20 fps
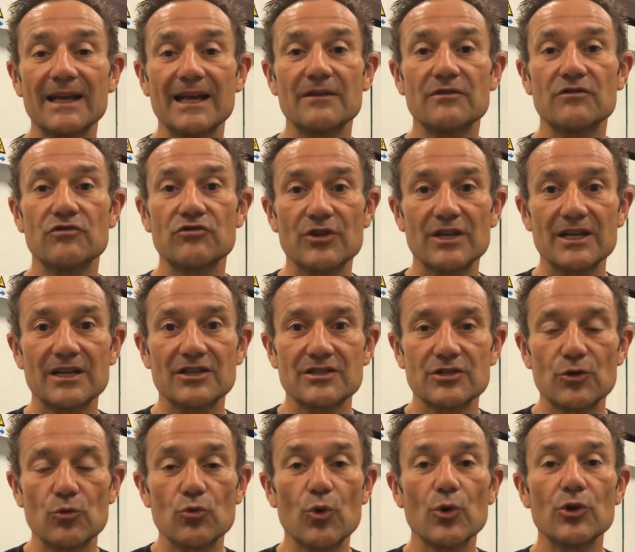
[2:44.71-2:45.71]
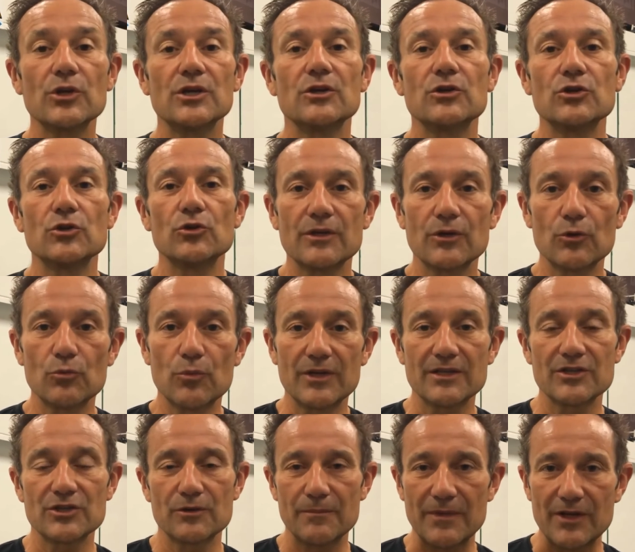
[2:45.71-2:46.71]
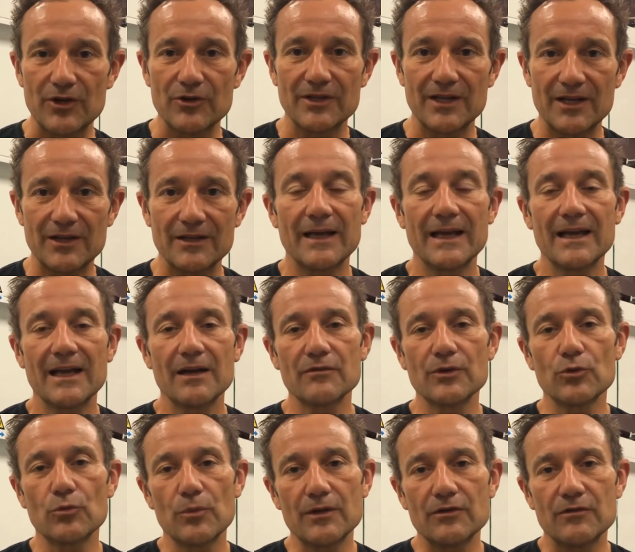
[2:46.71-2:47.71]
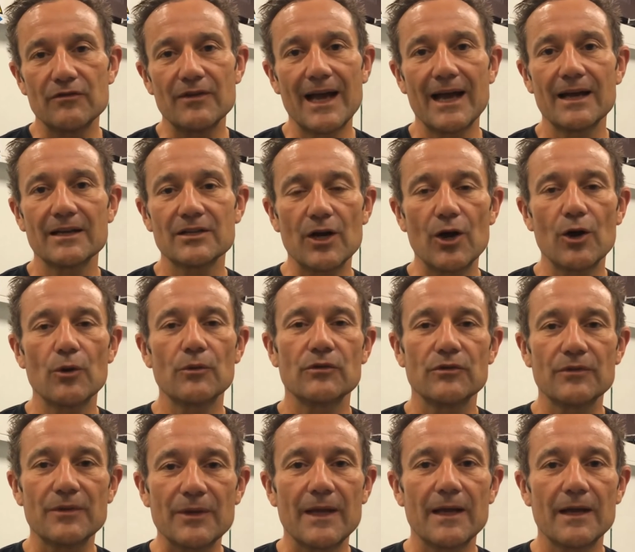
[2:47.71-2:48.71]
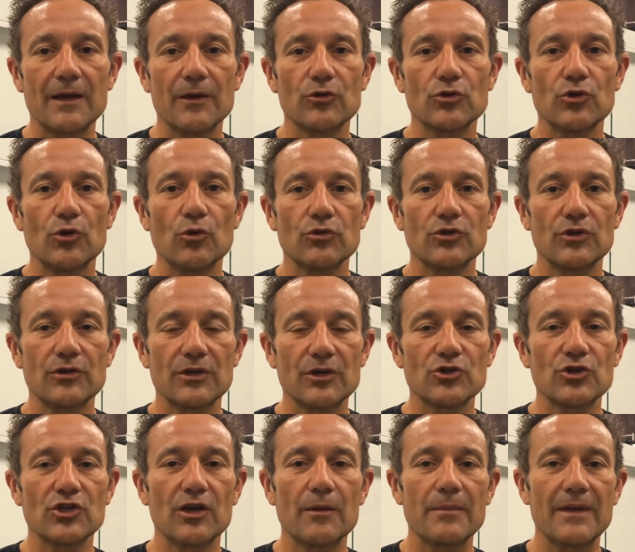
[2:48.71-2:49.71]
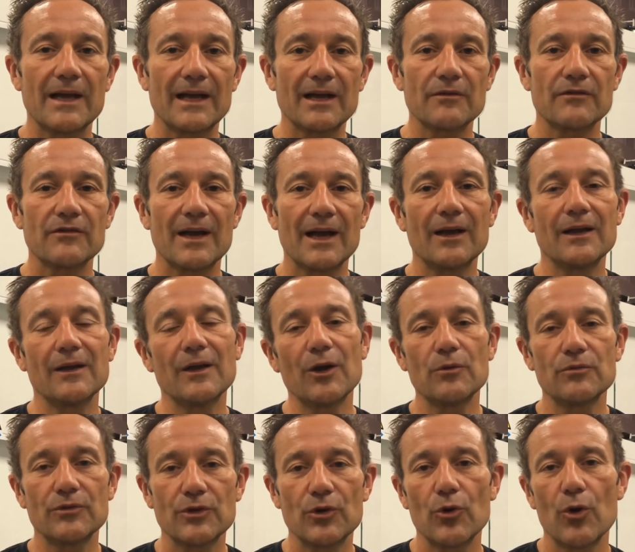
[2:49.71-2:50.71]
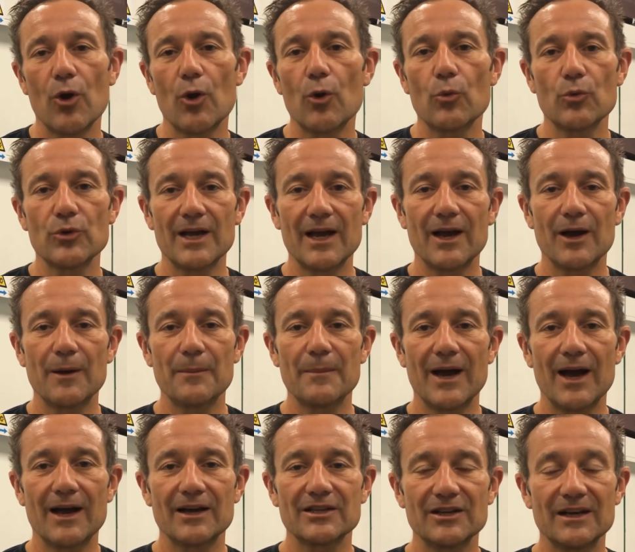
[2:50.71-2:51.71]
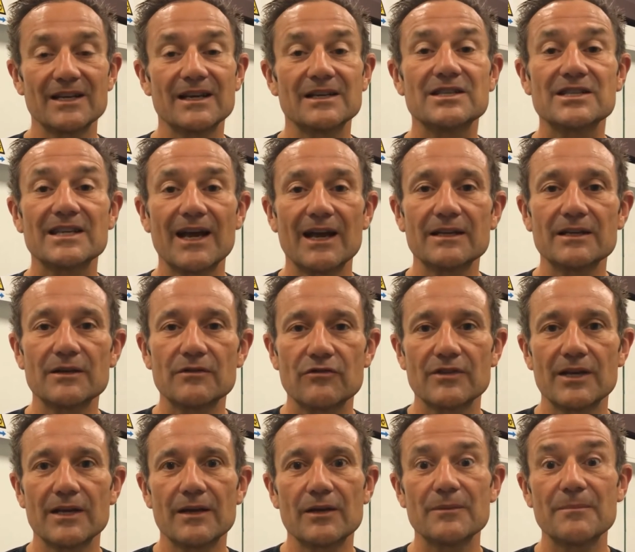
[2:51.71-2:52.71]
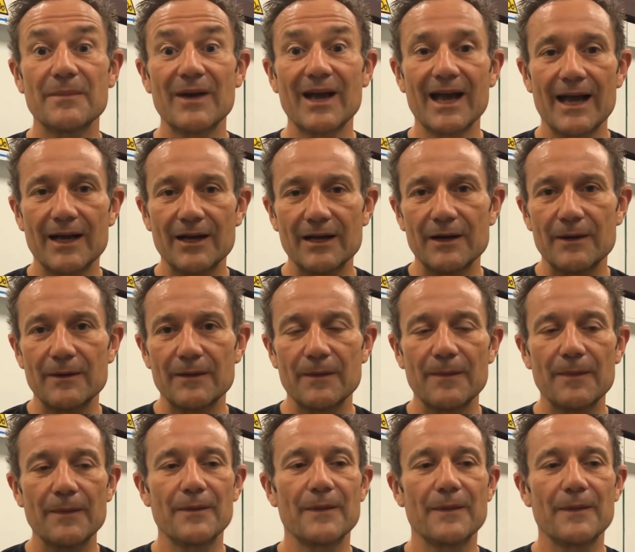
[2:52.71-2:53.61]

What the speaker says: can freeze the water during the winter period, even with fans off, due to the chimney effect of the cold air passing inside the finned pack.